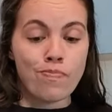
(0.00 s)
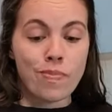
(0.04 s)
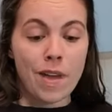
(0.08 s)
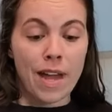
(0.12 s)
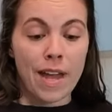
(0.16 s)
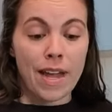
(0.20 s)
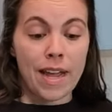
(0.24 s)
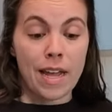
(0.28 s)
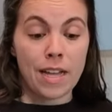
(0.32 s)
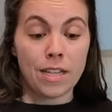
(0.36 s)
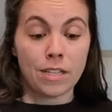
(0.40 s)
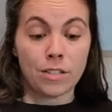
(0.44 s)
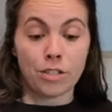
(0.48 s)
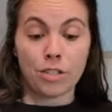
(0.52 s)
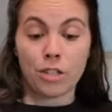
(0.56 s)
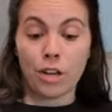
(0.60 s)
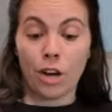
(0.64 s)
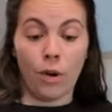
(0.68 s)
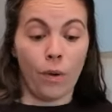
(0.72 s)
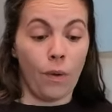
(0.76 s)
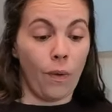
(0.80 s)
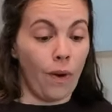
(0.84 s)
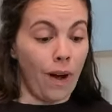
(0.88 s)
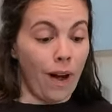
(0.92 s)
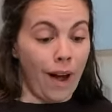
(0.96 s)
yeah.
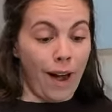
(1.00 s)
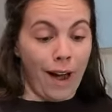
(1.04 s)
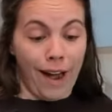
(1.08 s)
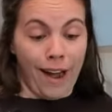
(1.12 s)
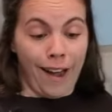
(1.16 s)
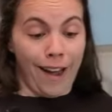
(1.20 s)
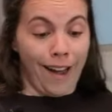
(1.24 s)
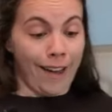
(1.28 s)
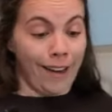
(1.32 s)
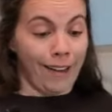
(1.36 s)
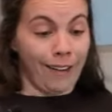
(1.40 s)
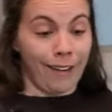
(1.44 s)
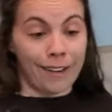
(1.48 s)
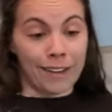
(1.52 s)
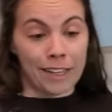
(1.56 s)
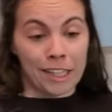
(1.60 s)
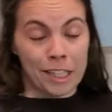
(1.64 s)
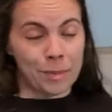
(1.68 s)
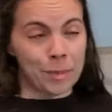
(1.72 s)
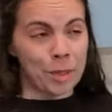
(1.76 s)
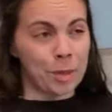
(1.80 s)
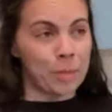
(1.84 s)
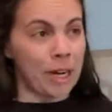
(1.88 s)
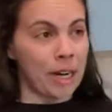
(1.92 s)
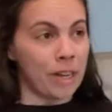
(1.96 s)
So I got an
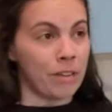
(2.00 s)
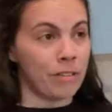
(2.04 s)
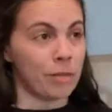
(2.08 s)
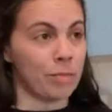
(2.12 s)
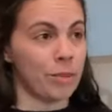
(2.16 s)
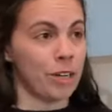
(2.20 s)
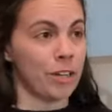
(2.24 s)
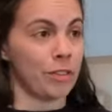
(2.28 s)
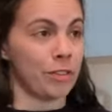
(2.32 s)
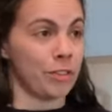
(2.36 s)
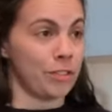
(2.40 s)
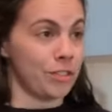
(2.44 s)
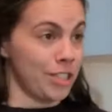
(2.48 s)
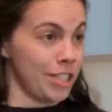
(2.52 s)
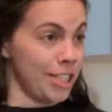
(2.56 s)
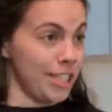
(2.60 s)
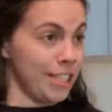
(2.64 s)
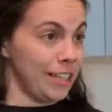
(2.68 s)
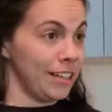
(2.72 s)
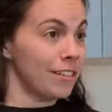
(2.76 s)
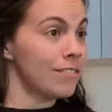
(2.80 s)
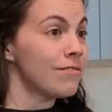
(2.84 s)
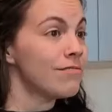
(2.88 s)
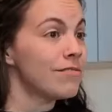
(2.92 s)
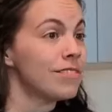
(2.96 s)
email back from Odd
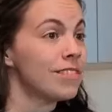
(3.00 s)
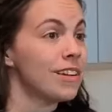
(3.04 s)
13.